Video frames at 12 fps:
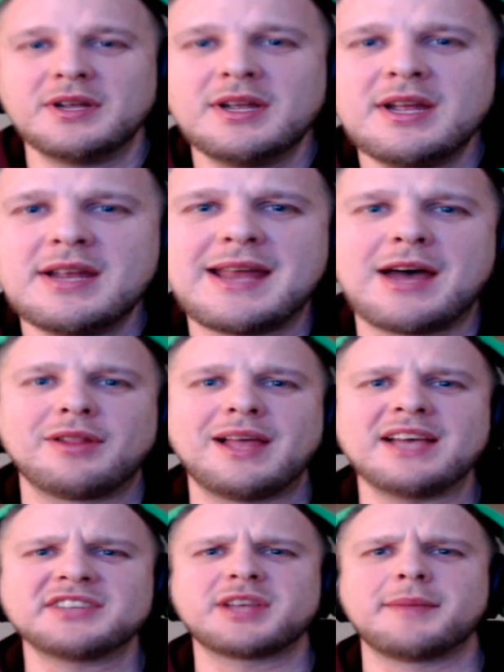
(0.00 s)
Now,
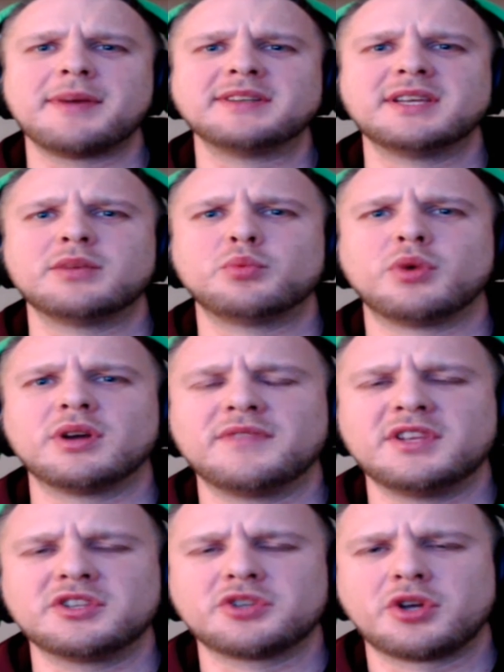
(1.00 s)
last time I did one of
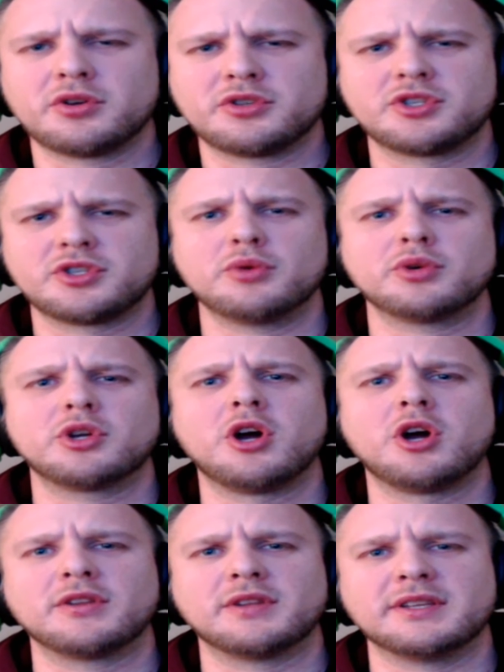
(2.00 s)
these Hearthstone
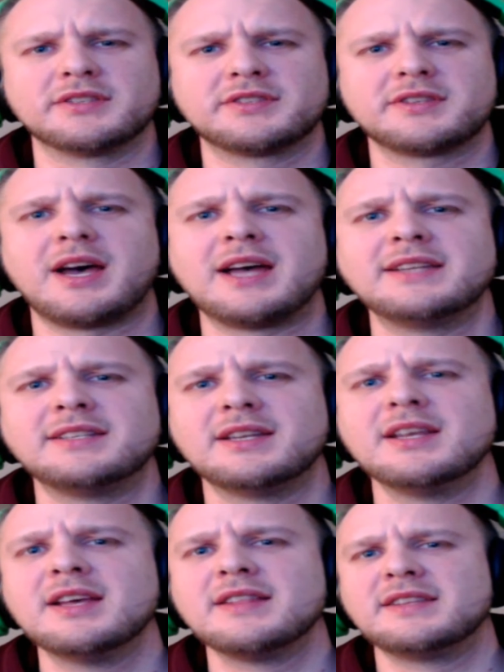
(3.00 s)
card lists, I
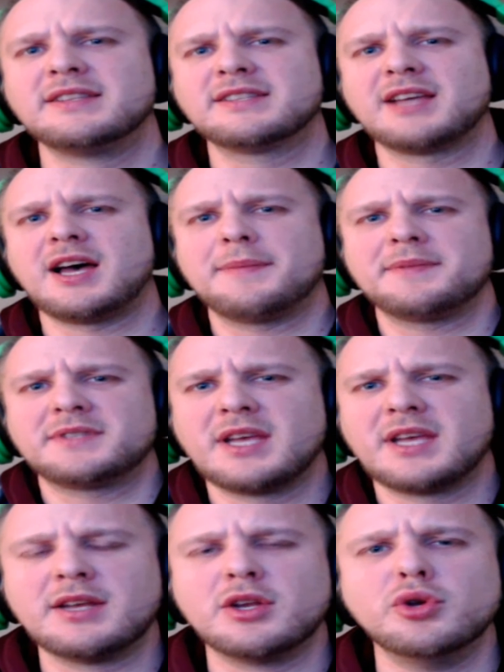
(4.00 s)
did the top
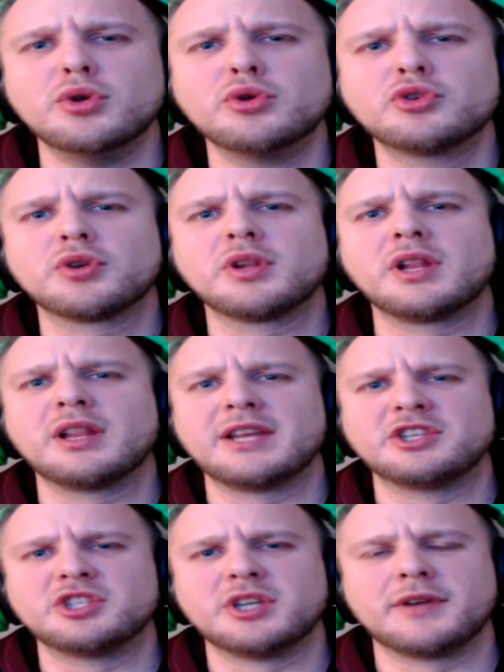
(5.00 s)
10 neutral
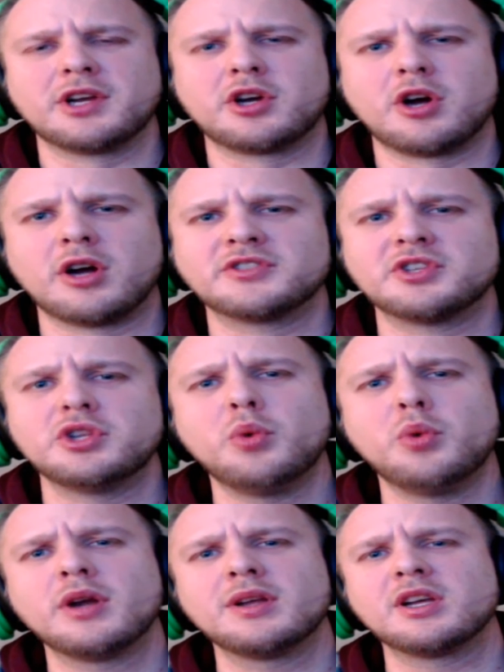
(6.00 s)
legendary cards that you
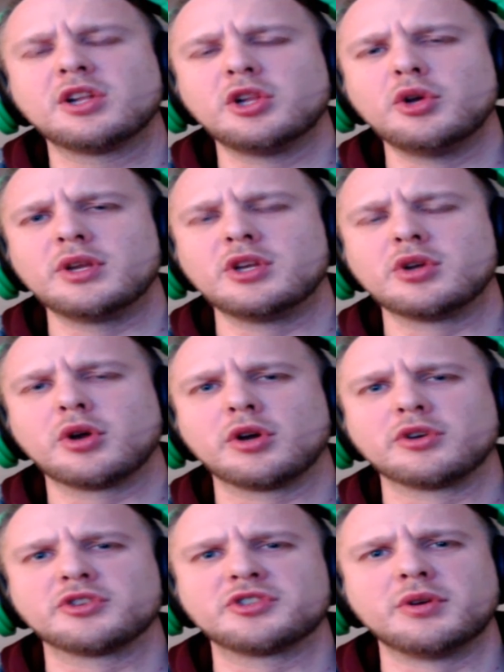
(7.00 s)
want to include in your
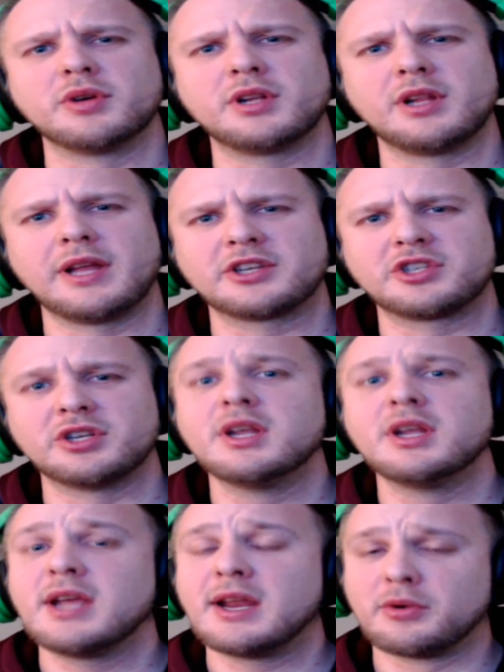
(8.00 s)
Hearthstone collection
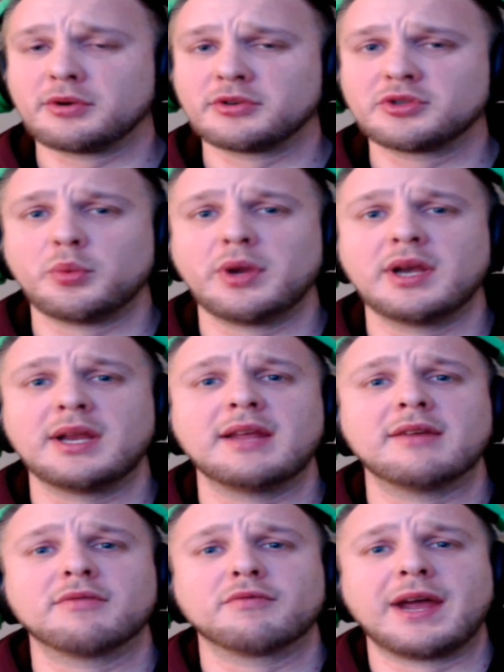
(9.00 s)
in order to win
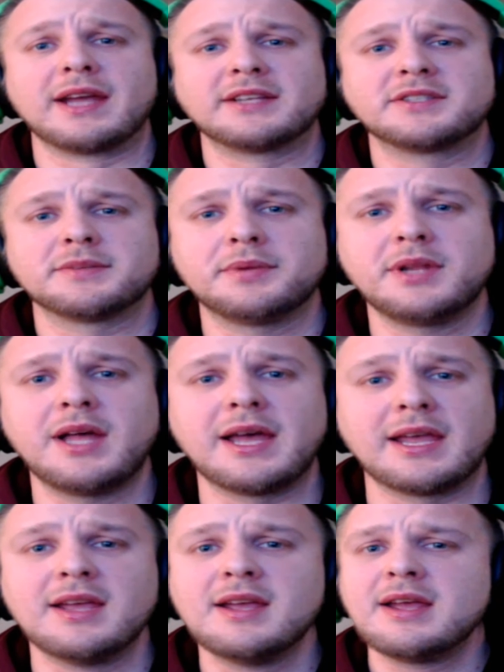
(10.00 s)
in ranked play.
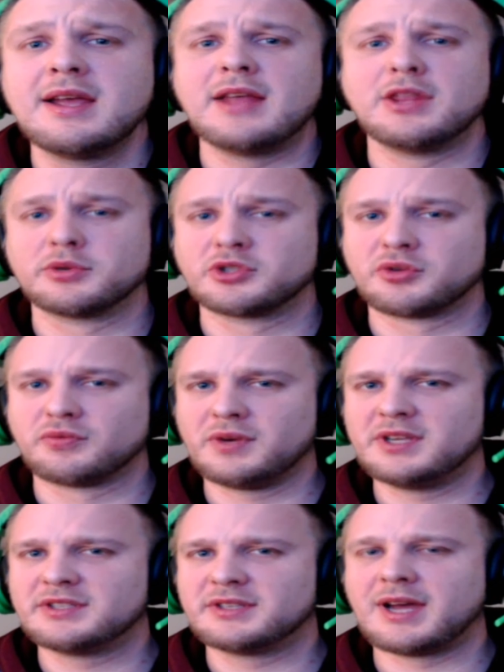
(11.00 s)
And there was a
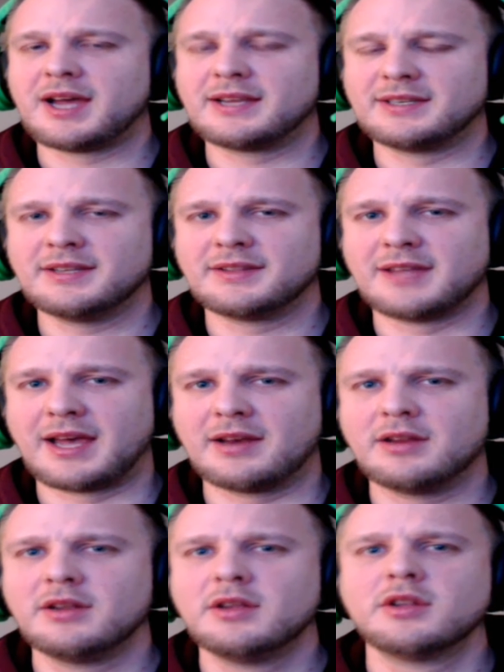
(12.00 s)
reason I did that.
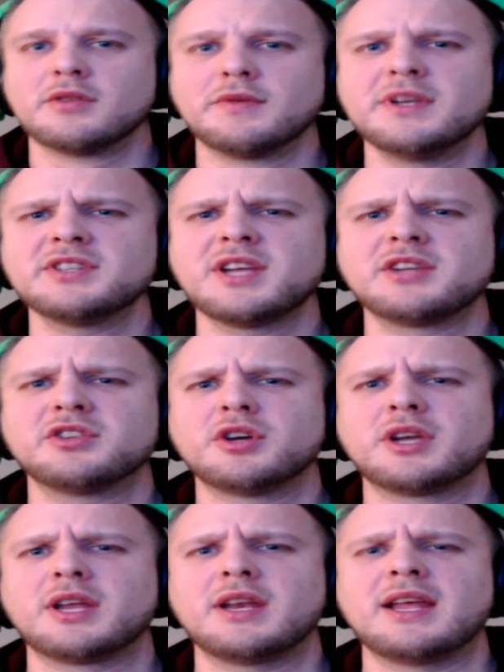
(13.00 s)
The reason I
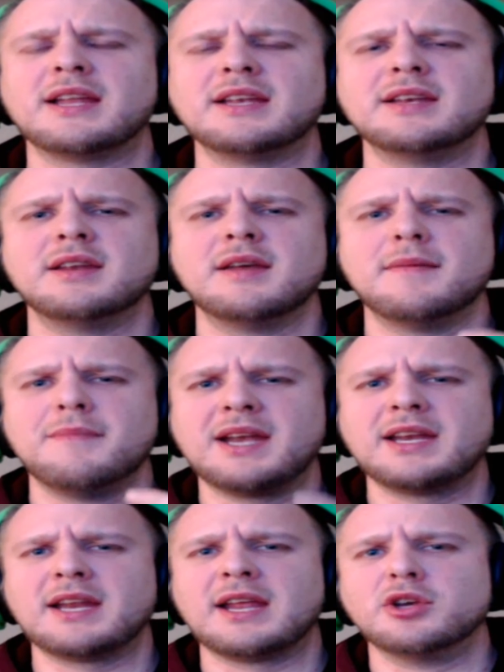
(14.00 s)
took it and made
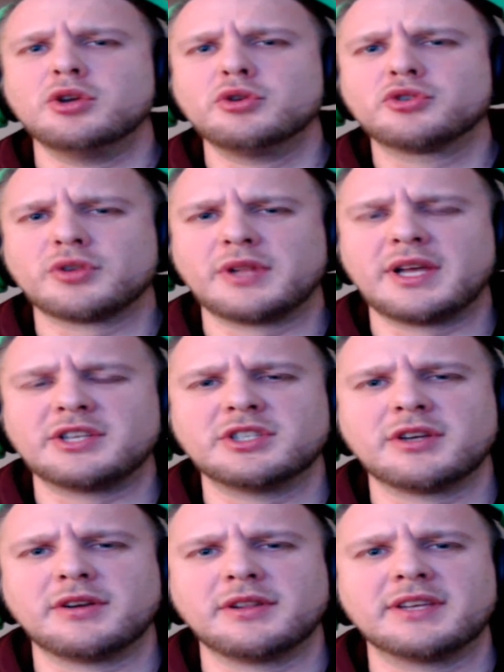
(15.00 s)
it a neutral
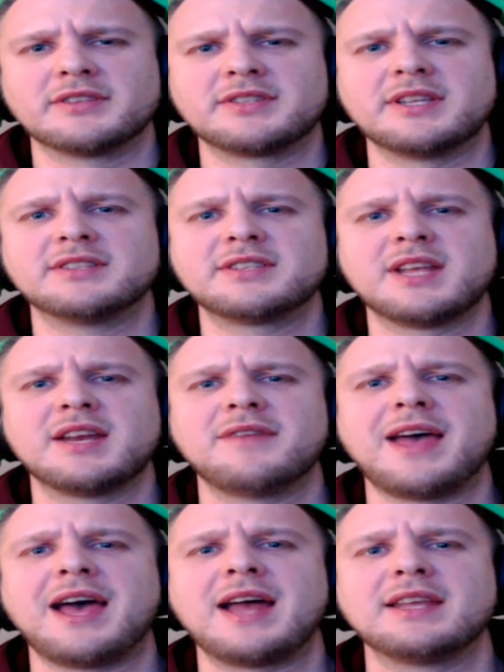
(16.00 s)
legendary list instead of
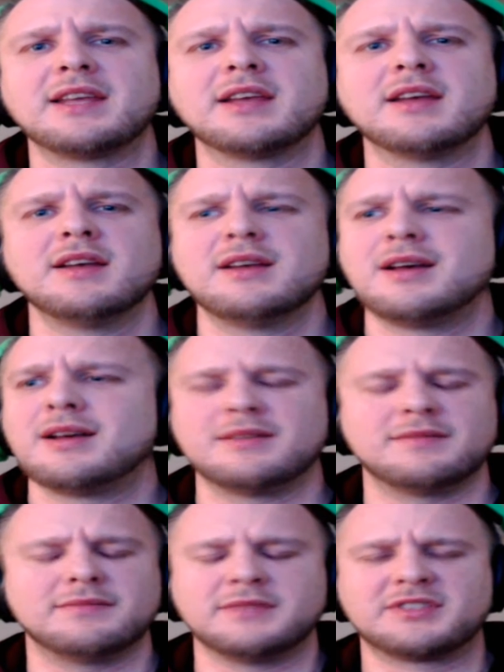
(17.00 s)
adding,
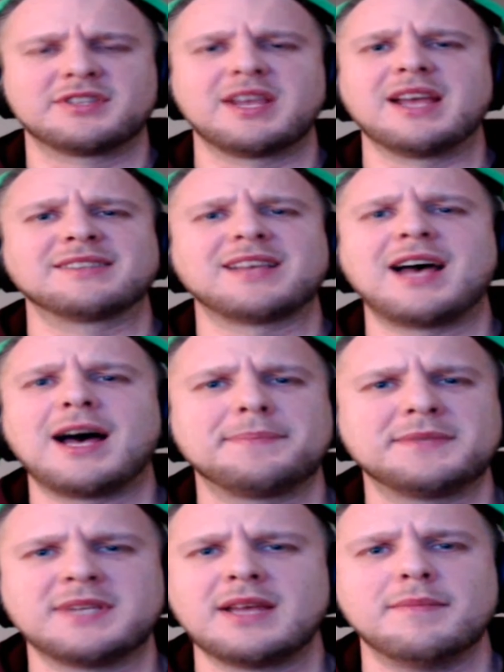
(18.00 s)
let's say, a top
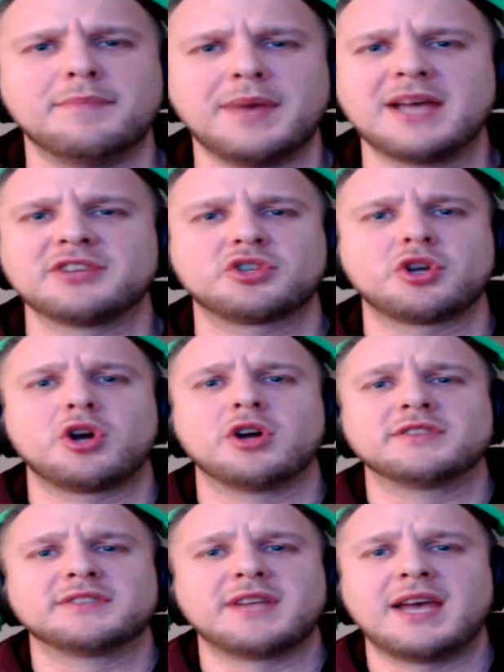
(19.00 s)
10 best
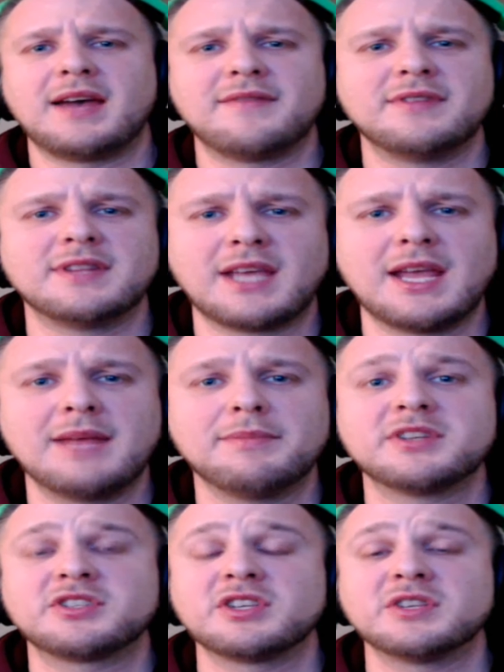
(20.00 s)
cards to have in the game
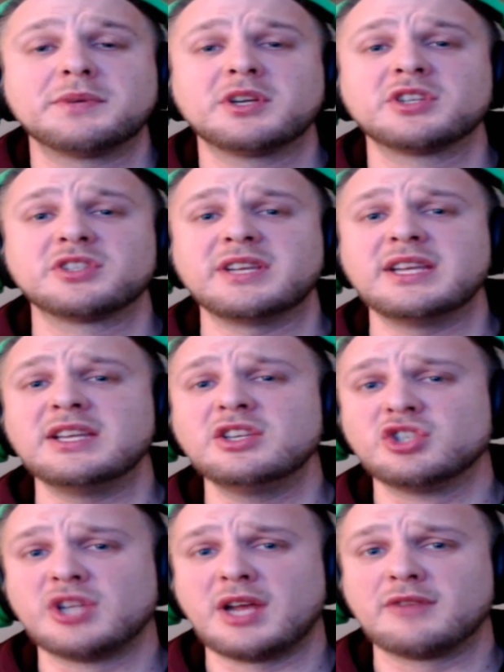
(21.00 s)
list is because, in
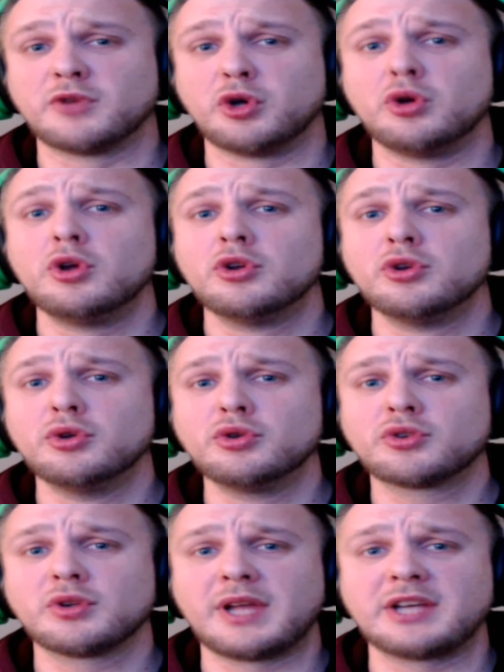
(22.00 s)
general,
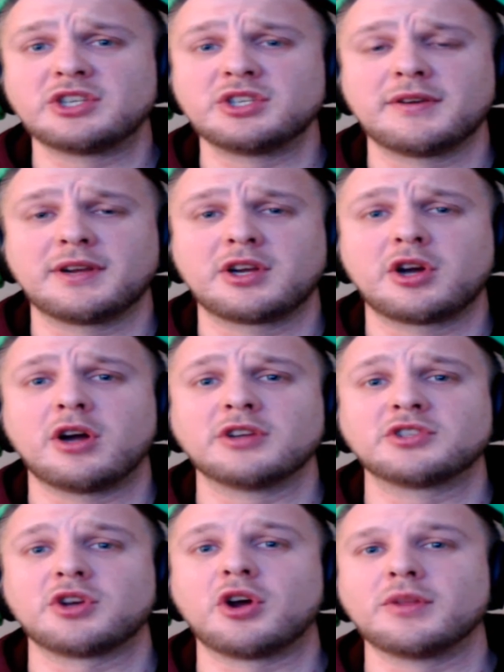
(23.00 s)
neutral legendary
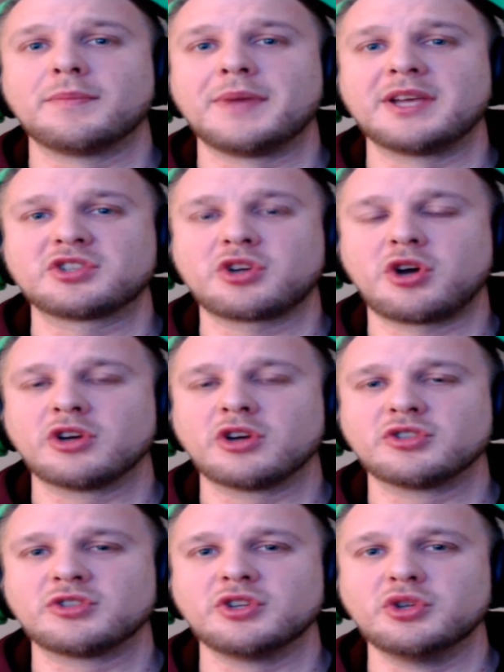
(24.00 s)
cards are the best
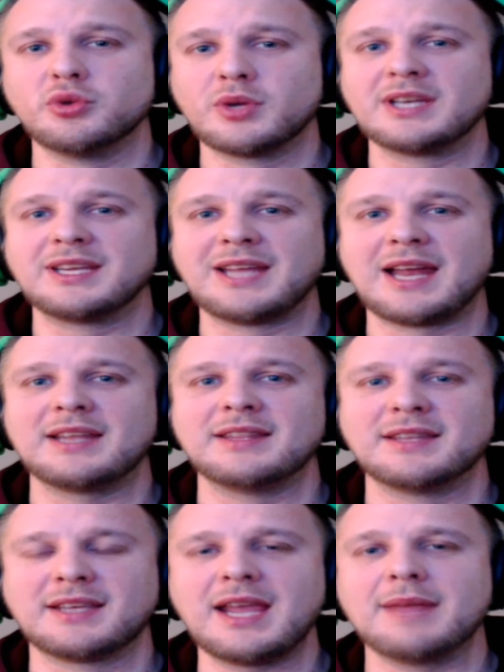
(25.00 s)
cards you can get in
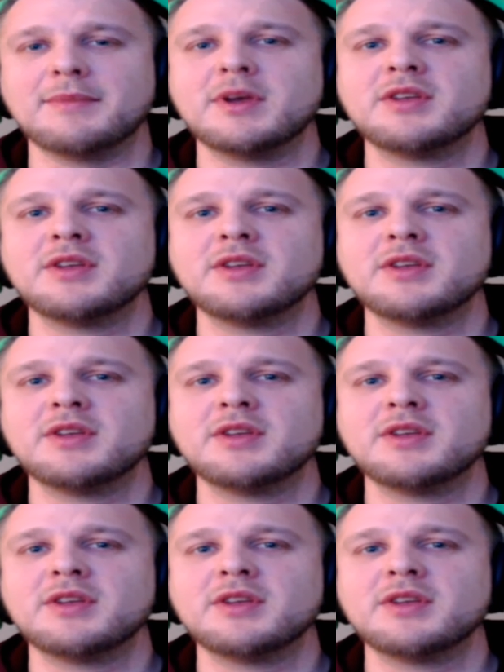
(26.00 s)
the game.